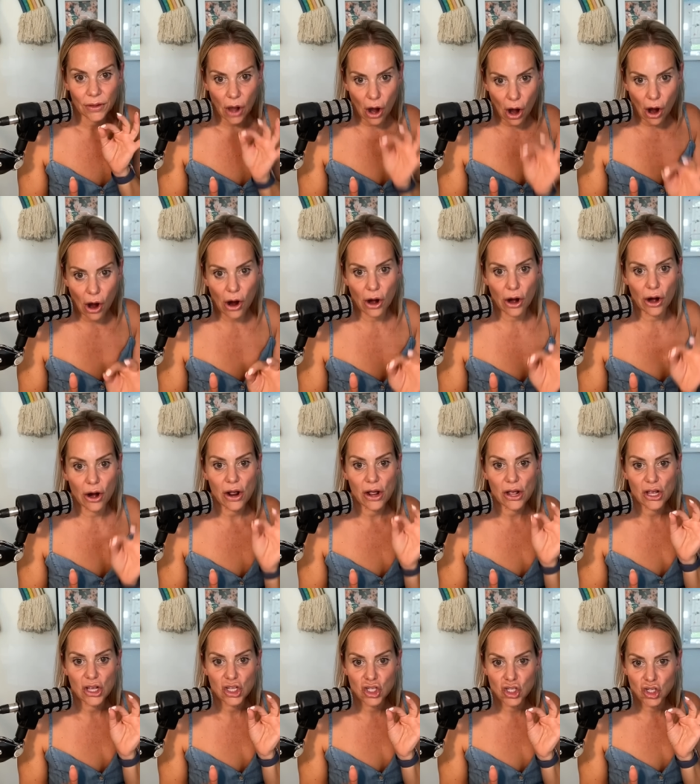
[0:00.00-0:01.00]
are
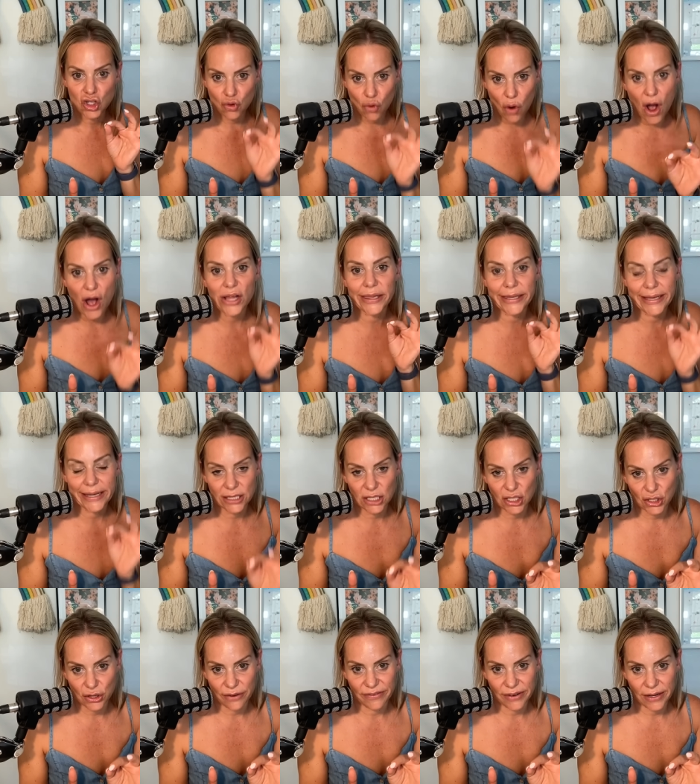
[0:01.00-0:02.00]
strongly
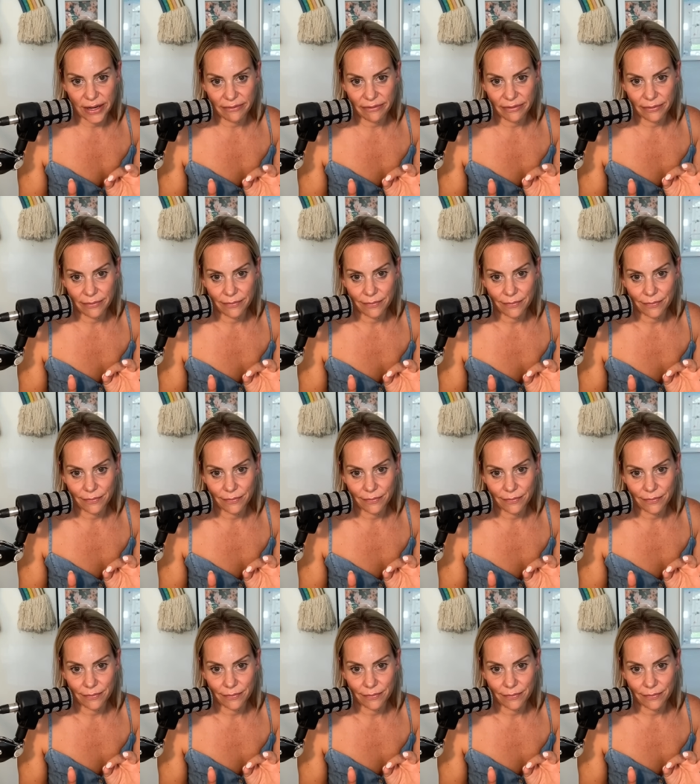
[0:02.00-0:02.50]
conservative.